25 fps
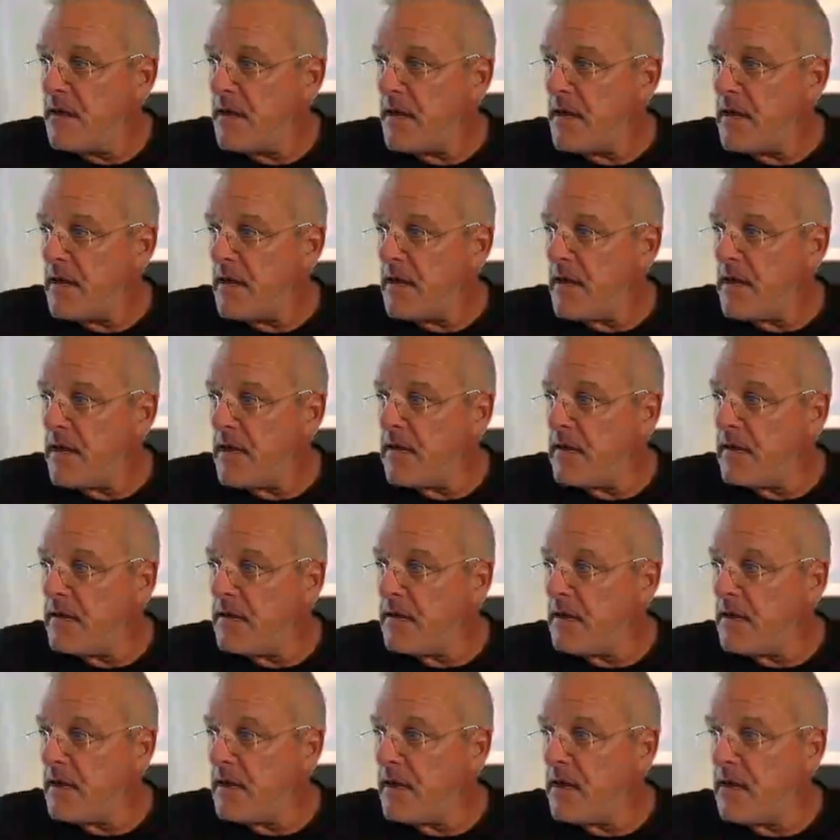And
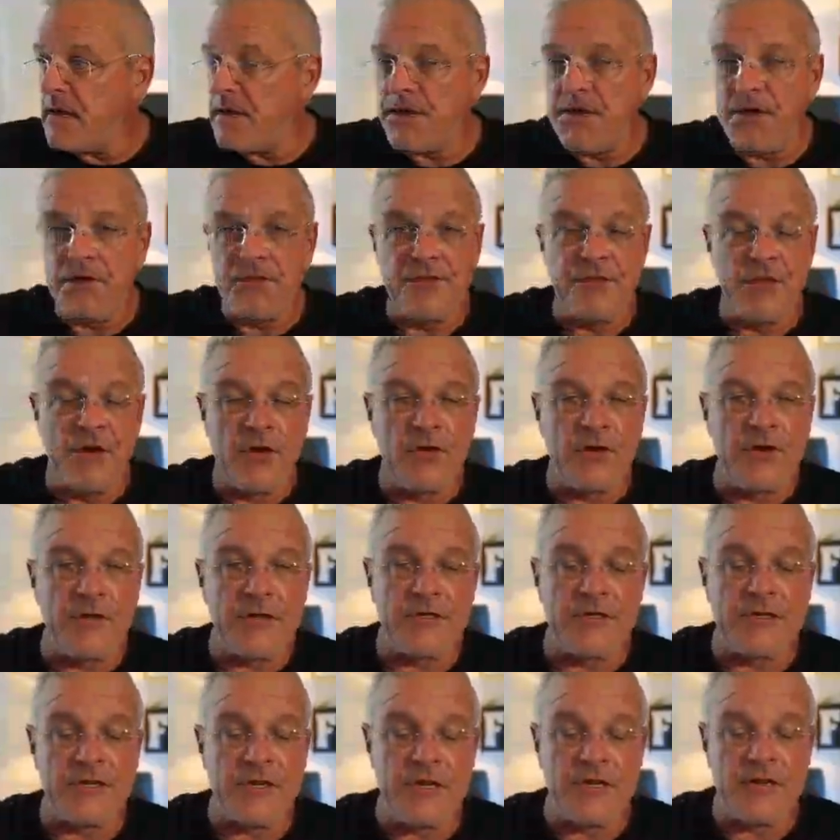you'll
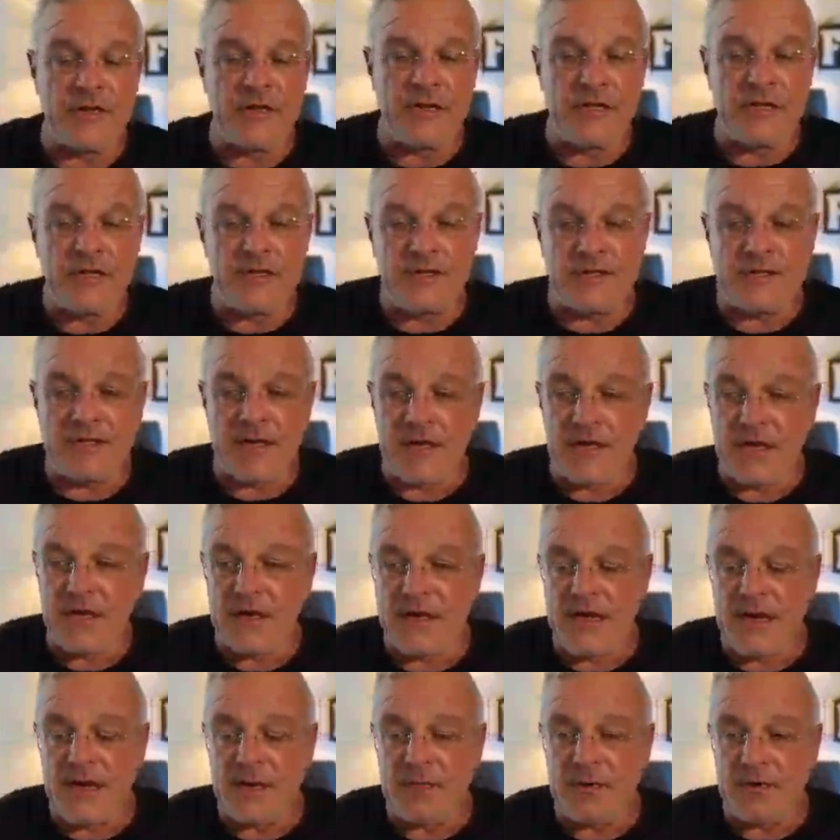notice in these
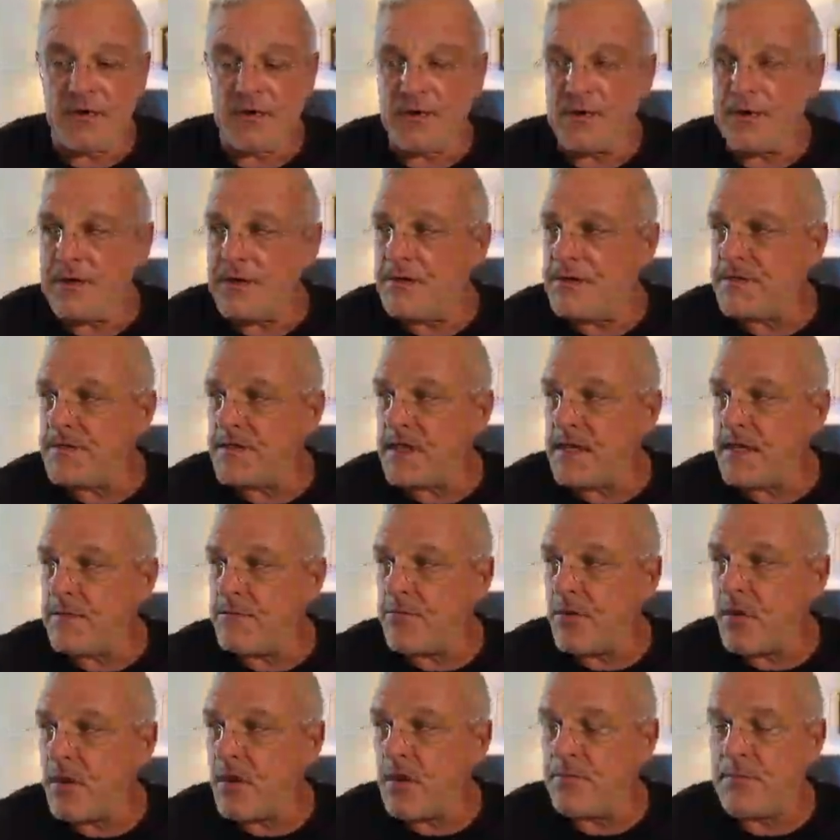neighborhoods in
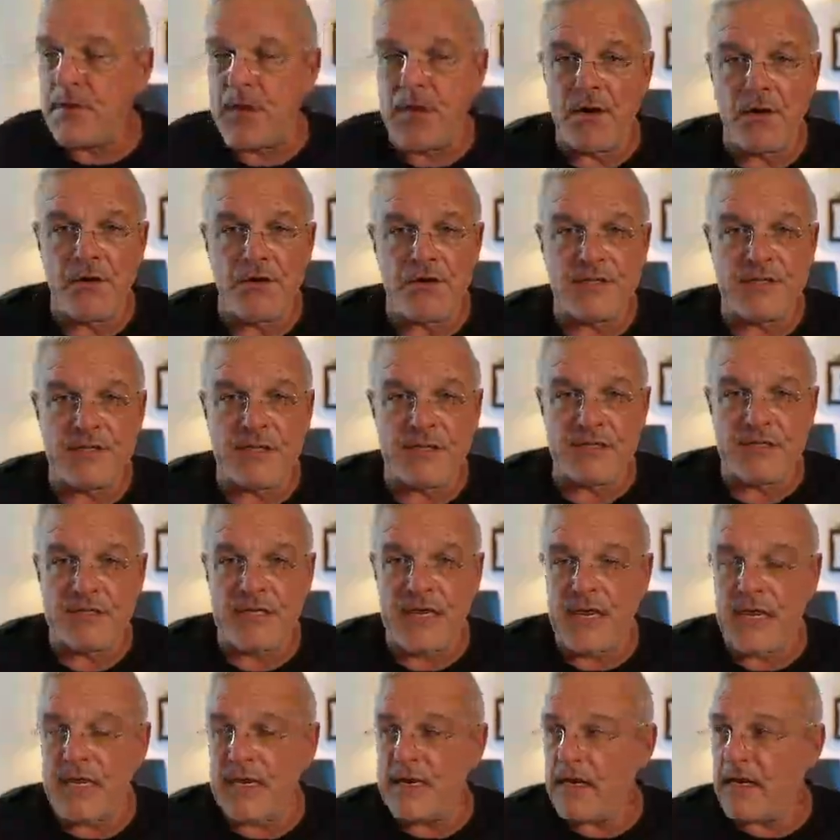Palm Coast is
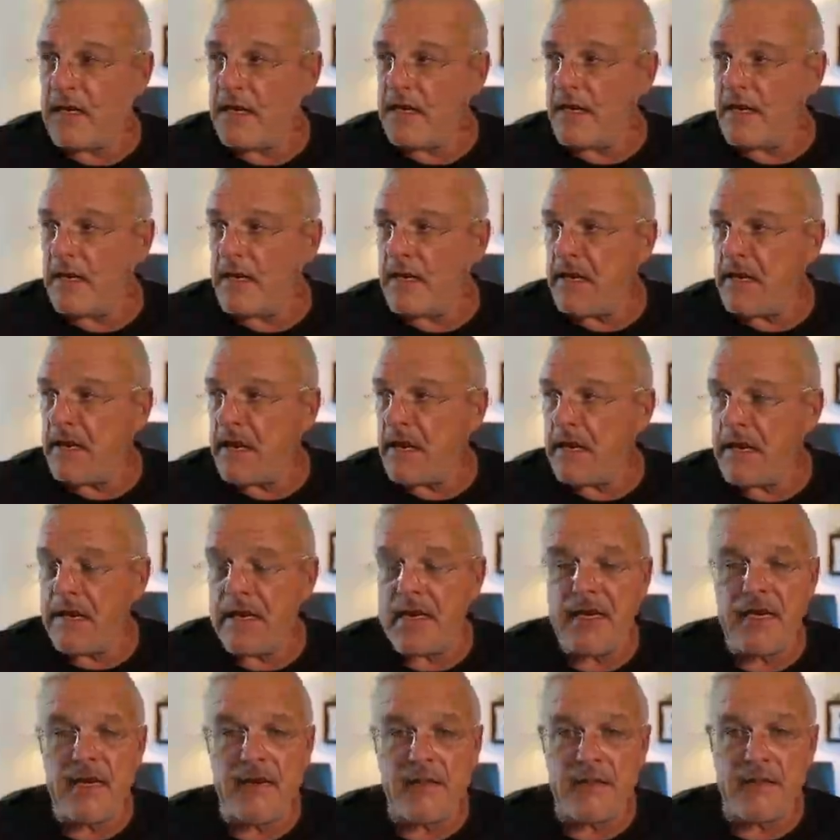that in
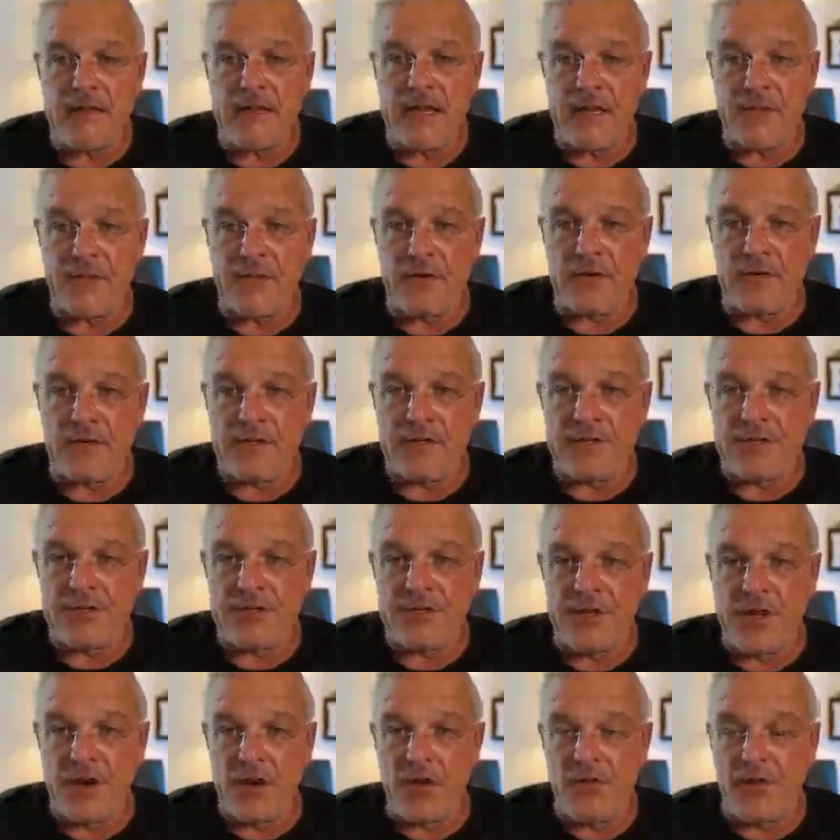any of the neighborhoods that
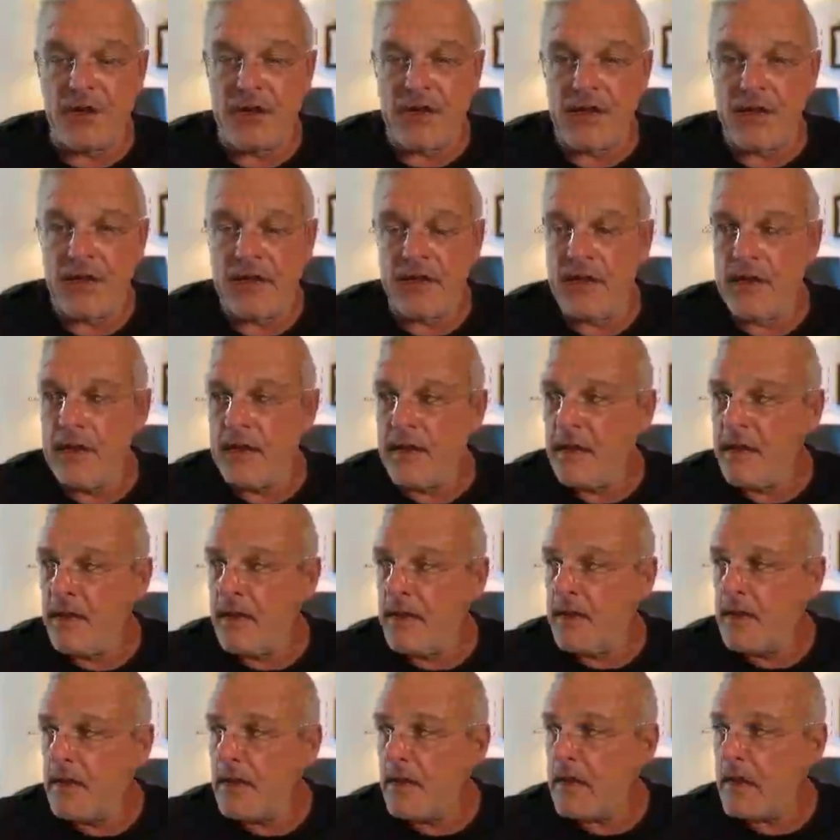you go in,
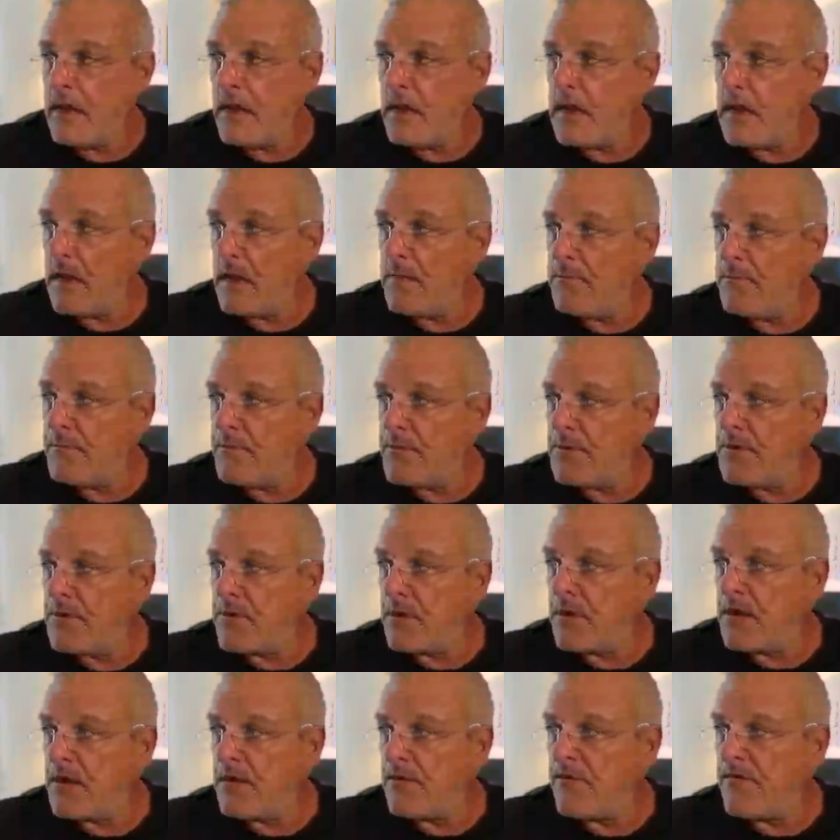
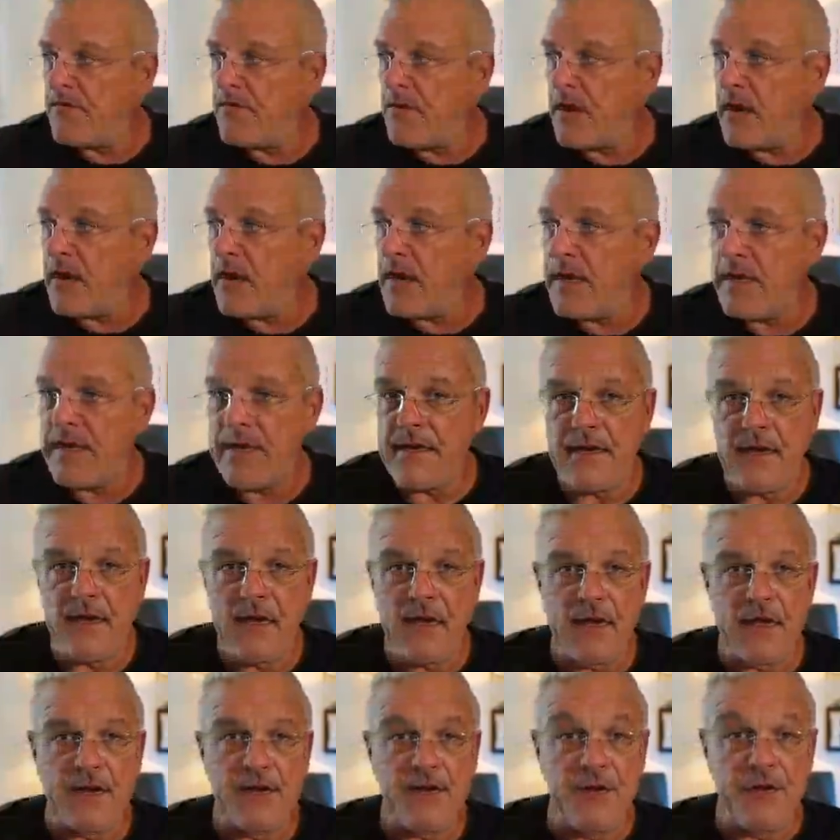you're going to find
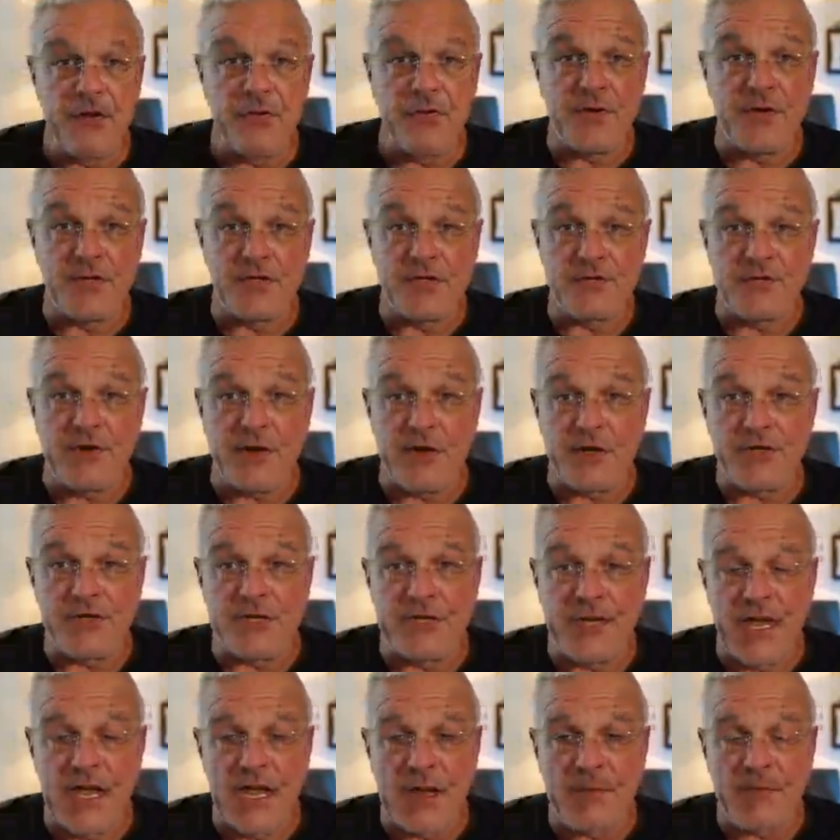new
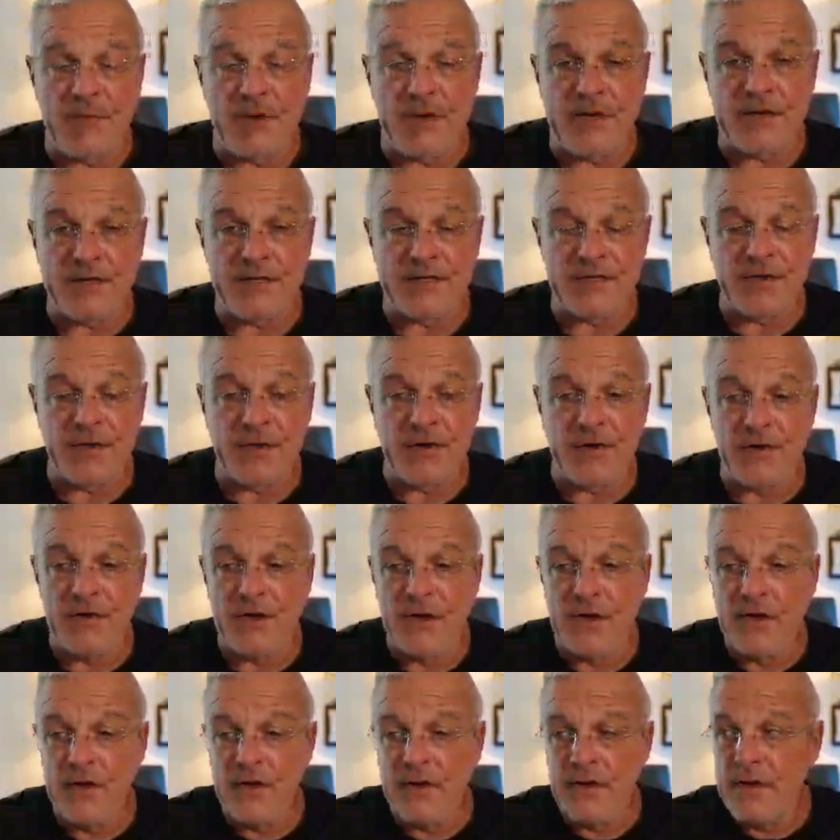construction happening. So
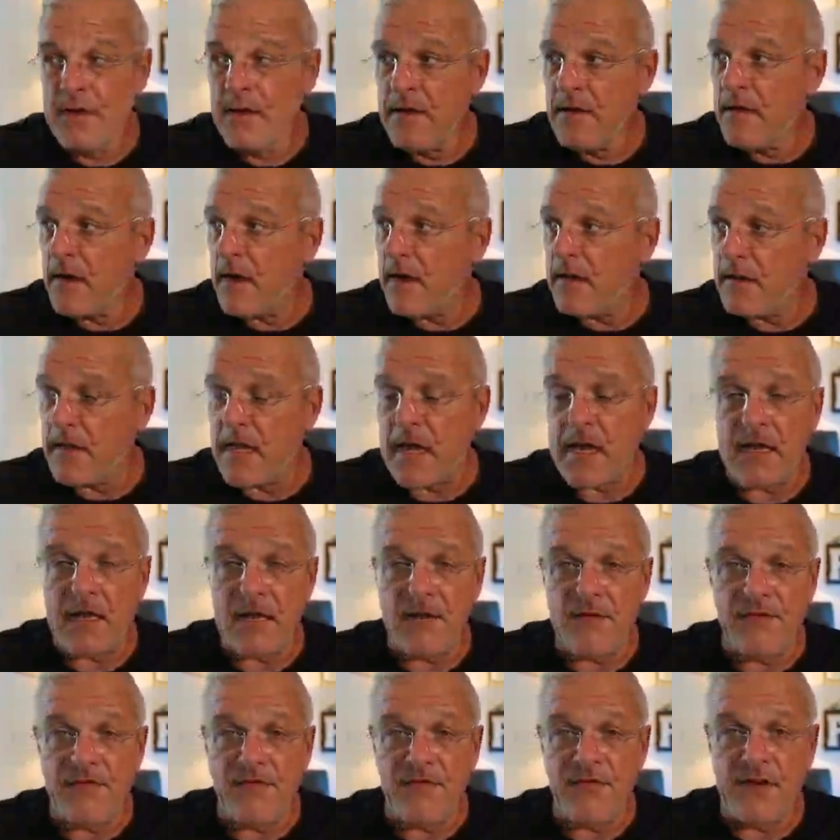a lot
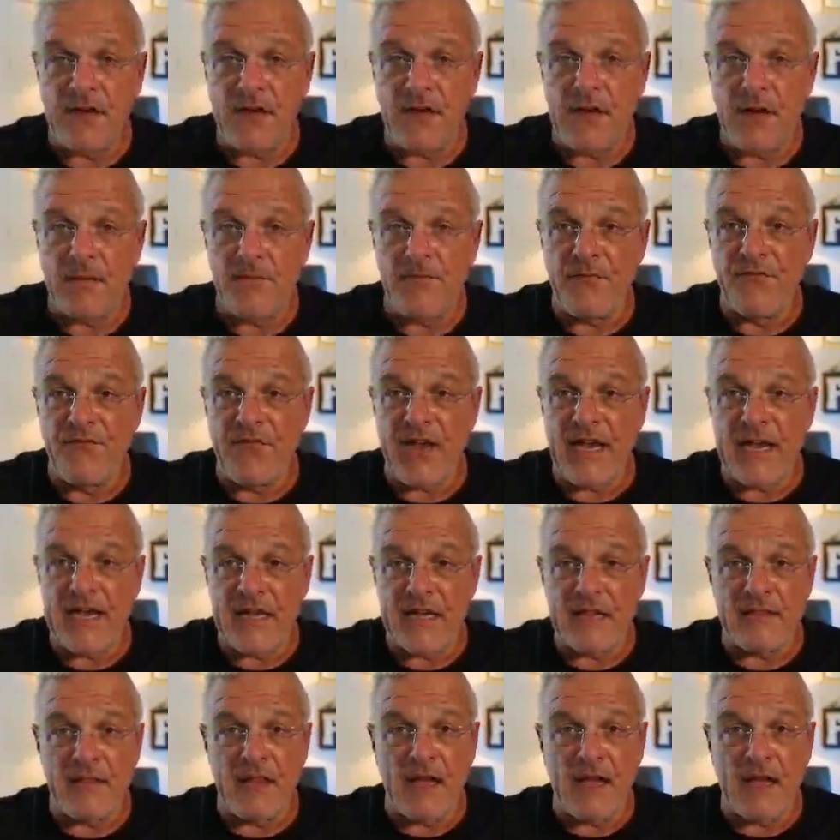of vacant